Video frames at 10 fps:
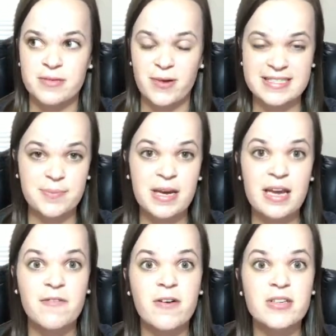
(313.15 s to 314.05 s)

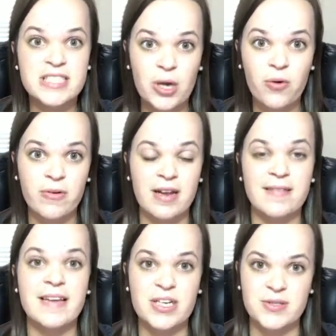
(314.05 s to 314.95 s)
recipe for a deodorant
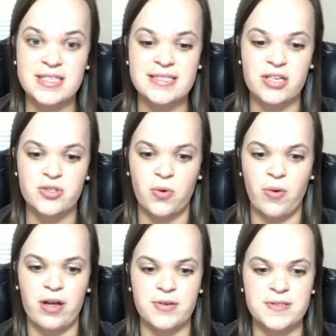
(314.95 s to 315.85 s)
that used essential
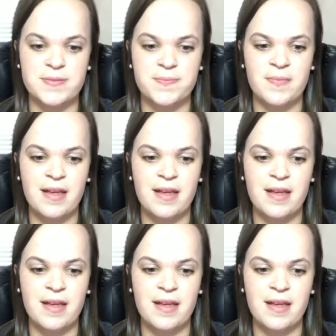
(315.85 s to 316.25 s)
oils.